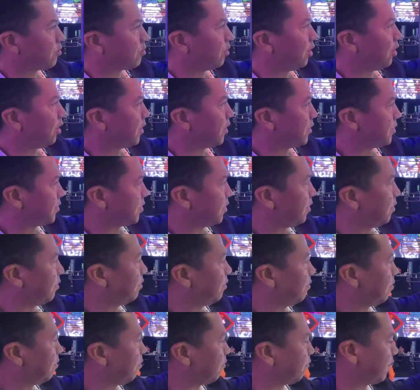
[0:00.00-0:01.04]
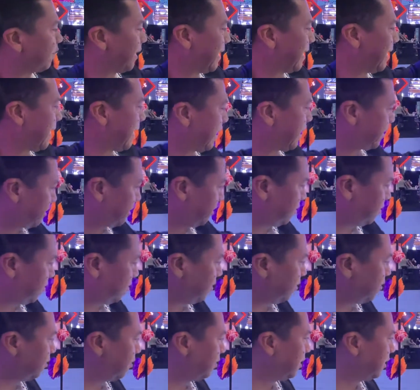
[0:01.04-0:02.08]
will also react
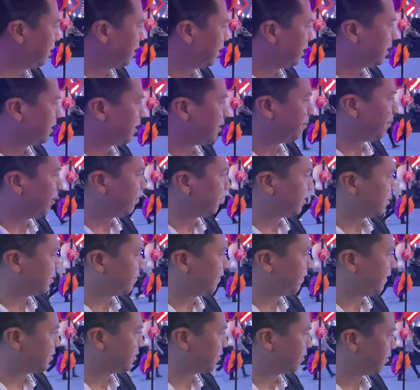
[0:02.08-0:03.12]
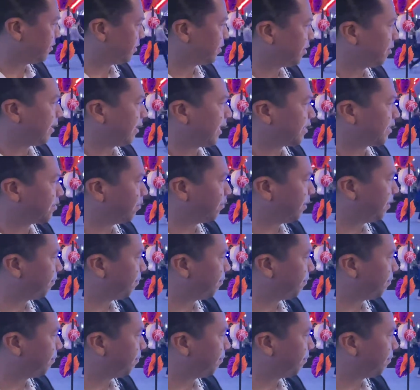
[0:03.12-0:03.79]
to the bonus feature. So as we